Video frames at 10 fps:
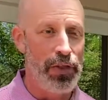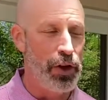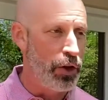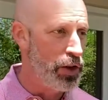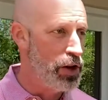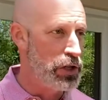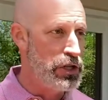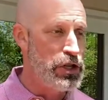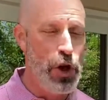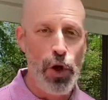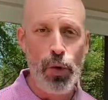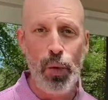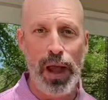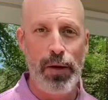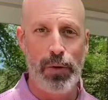I thought, there's no
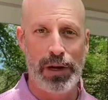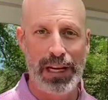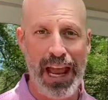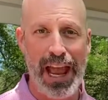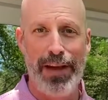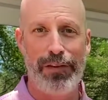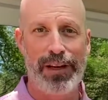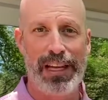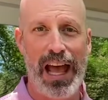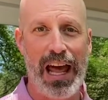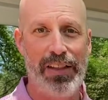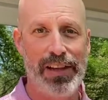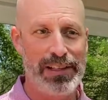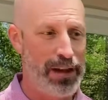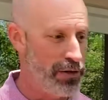way we're going to ever get out of
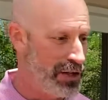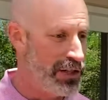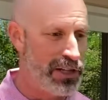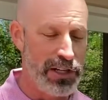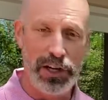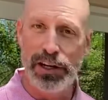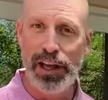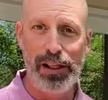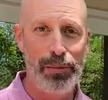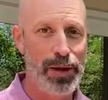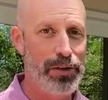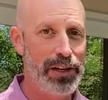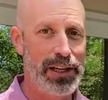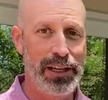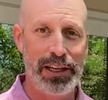this. I was just a young
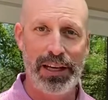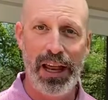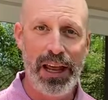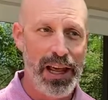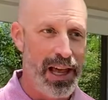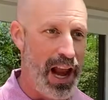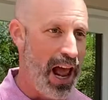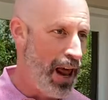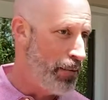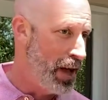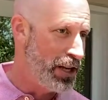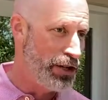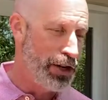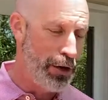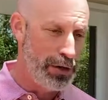elementary kid, and I had my
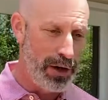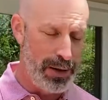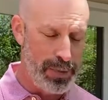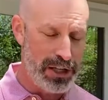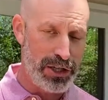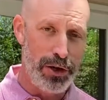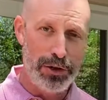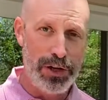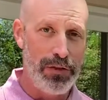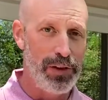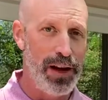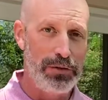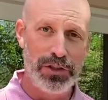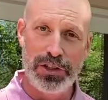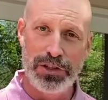snow shovel, and I
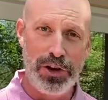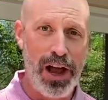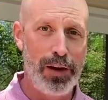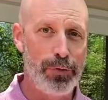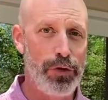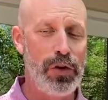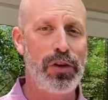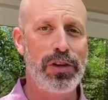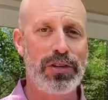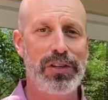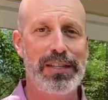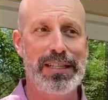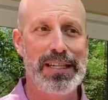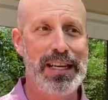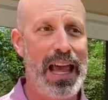was just trying furiously to
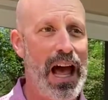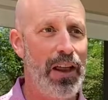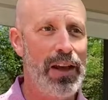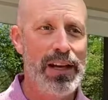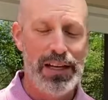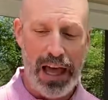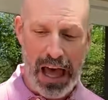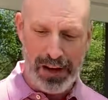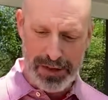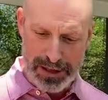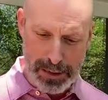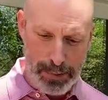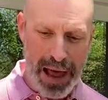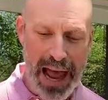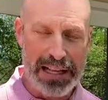dig out of this
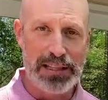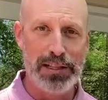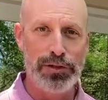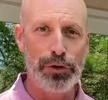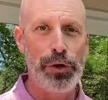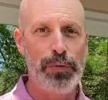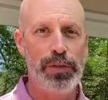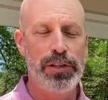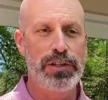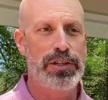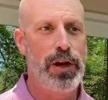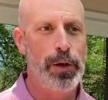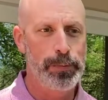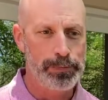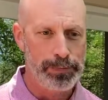compacted, drifted snow.